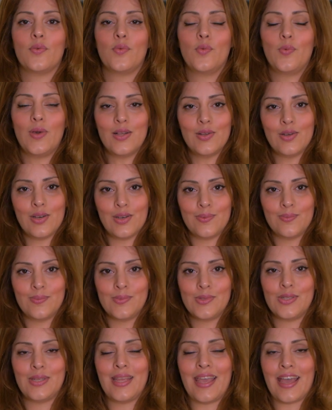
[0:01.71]
Welcome
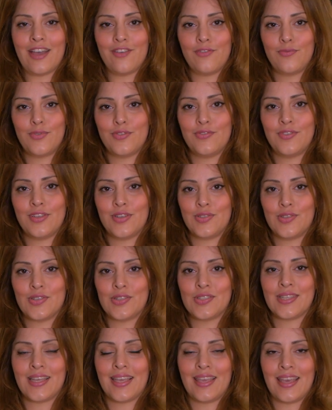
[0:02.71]
to the AFPRO
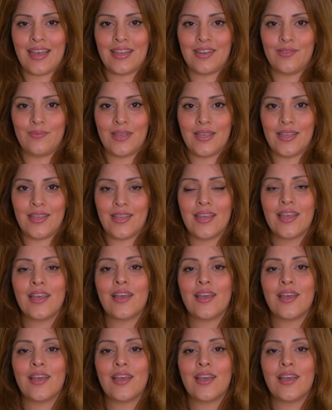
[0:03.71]
Filters Academy.